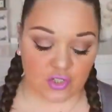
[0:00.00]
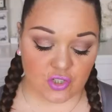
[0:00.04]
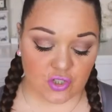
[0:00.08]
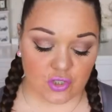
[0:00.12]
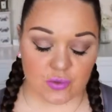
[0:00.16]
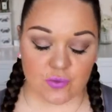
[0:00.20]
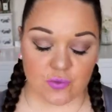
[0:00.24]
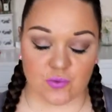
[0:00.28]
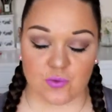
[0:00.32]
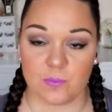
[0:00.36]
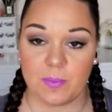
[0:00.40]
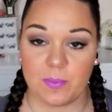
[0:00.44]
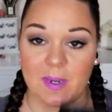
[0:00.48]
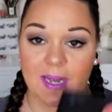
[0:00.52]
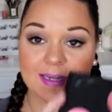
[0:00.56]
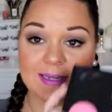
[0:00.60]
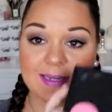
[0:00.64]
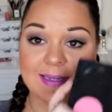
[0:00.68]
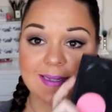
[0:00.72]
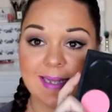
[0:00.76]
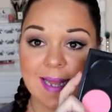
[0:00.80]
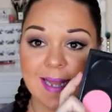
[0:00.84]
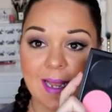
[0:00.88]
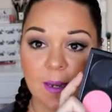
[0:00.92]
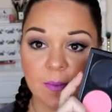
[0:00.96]
and neutral
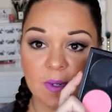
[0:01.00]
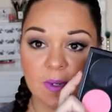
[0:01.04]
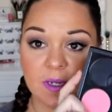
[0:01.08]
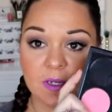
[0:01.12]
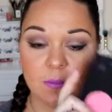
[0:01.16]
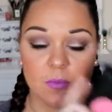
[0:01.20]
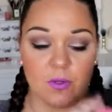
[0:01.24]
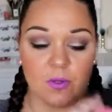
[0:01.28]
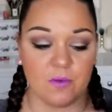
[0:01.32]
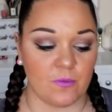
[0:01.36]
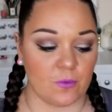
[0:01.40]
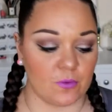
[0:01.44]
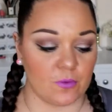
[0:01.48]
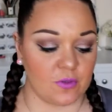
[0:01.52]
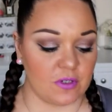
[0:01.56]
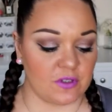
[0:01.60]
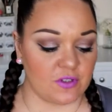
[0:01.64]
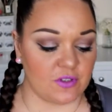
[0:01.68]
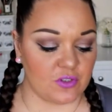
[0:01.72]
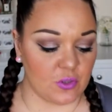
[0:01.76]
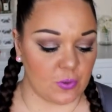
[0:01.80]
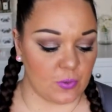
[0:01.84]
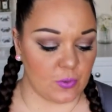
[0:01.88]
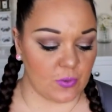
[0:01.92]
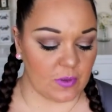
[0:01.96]
palette. Now we're going to move on
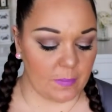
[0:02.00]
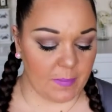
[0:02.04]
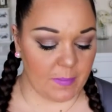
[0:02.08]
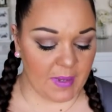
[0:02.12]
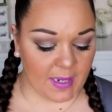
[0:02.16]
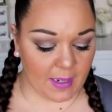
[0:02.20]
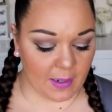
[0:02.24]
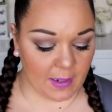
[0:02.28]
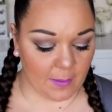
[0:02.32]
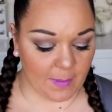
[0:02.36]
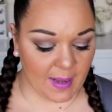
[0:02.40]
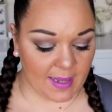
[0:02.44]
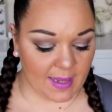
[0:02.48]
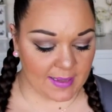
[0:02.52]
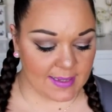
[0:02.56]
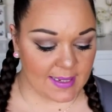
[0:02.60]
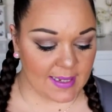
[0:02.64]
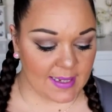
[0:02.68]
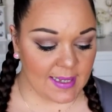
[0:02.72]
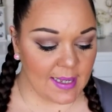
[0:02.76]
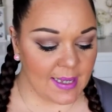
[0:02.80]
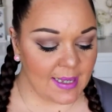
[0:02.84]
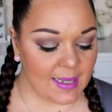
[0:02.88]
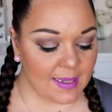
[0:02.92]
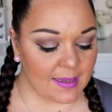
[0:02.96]
to the pink
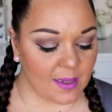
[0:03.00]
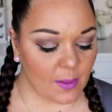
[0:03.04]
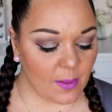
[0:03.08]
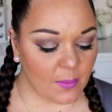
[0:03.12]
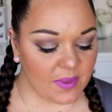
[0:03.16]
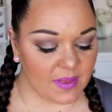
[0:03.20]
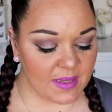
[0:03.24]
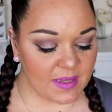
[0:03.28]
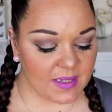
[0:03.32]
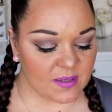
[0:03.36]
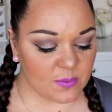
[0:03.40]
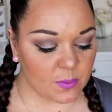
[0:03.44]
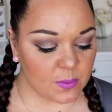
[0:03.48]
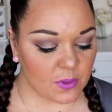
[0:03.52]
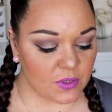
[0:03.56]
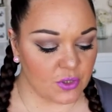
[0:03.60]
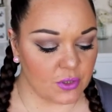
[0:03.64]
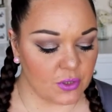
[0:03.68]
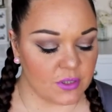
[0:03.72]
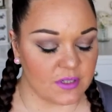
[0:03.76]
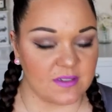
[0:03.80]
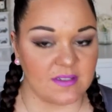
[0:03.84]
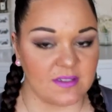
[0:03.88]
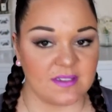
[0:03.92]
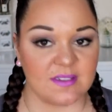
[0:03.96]
palette. Now in this one
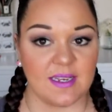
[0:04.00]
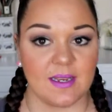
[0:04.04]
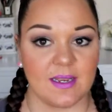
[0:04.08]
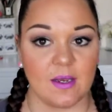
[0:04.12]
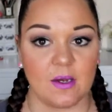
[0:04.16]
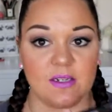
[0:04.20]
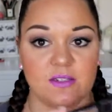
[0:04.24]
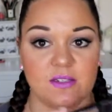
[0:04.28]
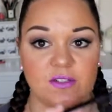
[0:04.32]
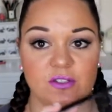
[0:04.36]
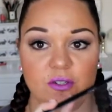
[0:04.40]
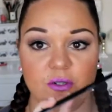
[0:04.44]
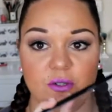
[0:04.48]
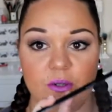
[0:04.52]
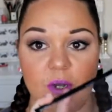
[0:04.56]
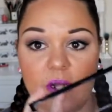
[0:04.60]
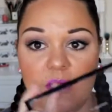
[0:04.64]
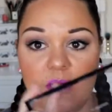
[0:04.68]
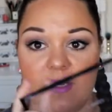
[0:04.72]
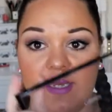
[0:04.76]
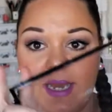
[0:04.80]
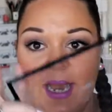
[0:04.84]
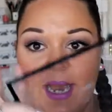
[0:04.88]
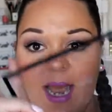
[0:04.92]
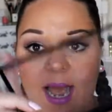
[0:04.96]
you can see I do only